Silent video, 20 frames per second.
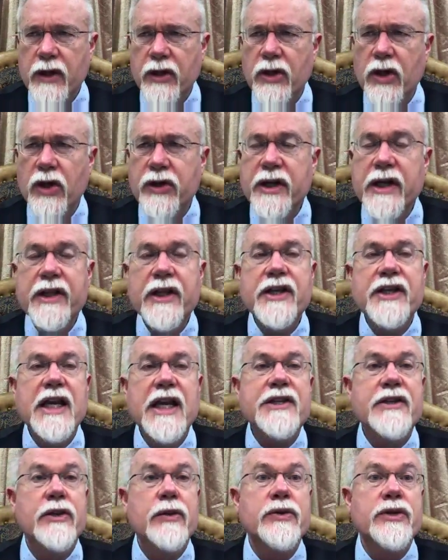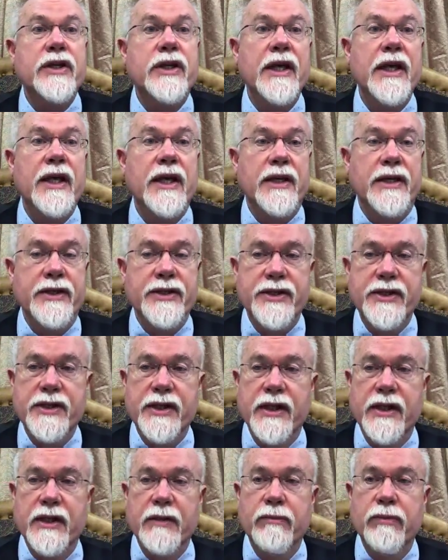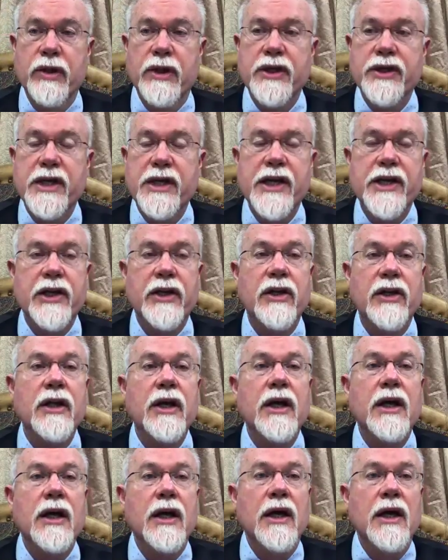called In the Days of Those Kings, the book of Daniel